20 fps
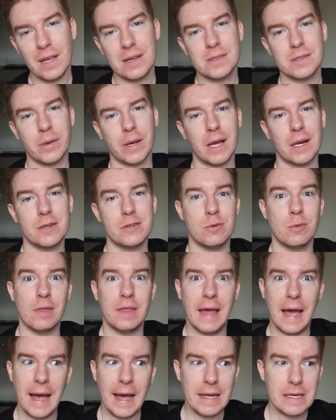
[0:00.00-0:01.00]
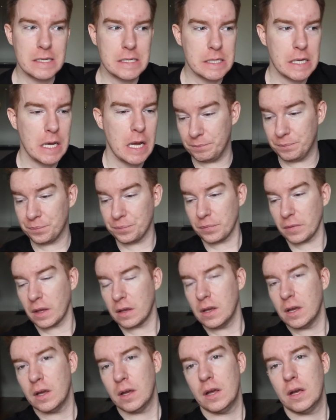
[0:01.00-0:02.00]
So I gotta do that.
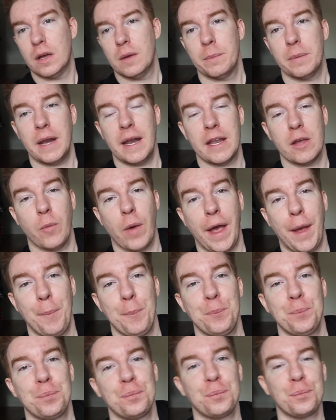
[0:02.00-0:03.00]
But anyway,